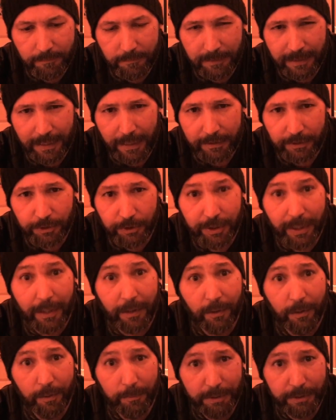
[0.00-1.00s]
Dr.
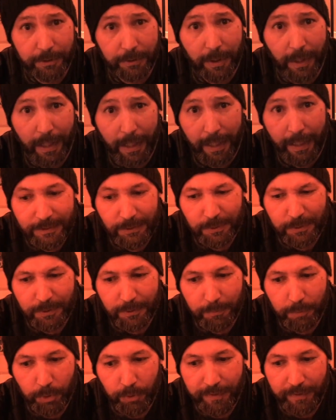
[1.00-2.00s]
Jekyll and Mr. Hyde. This was a
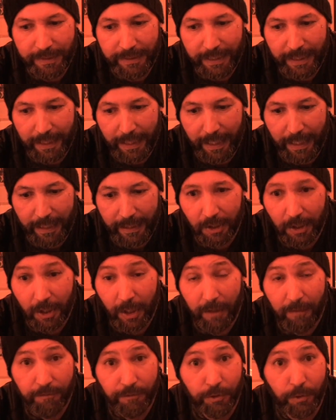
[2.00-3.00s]
movie that I
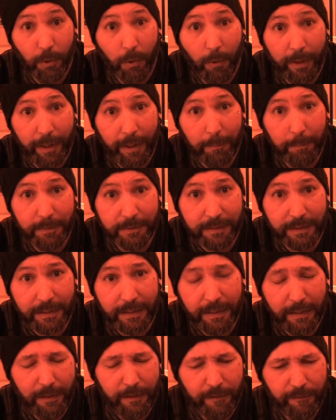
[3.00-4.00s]
loved growing up as a
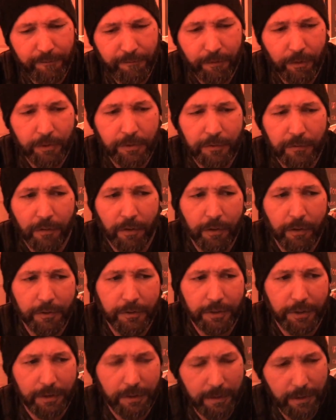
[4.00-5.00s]
kid. The first
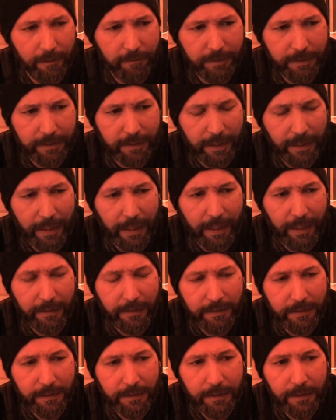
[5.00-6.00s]
version of it that I
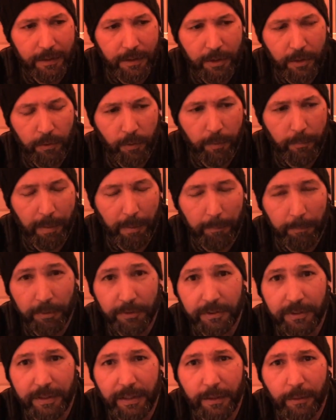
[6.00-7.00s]
remember
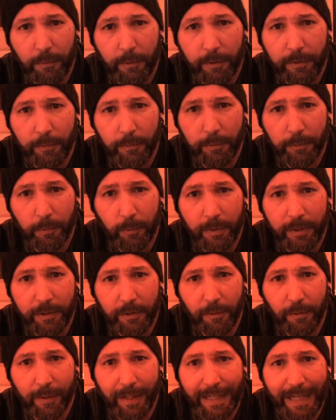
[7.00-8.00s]
seeing was with the
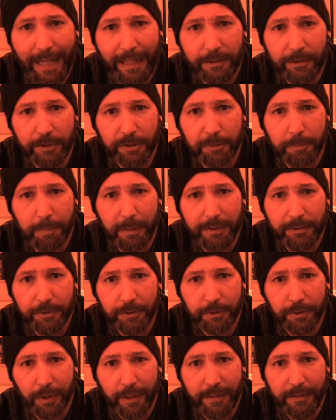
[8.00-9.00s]
great actor Spencer
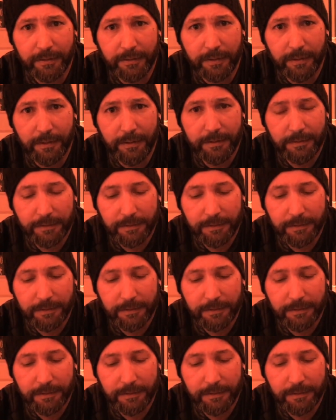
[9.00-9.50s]
Tracy.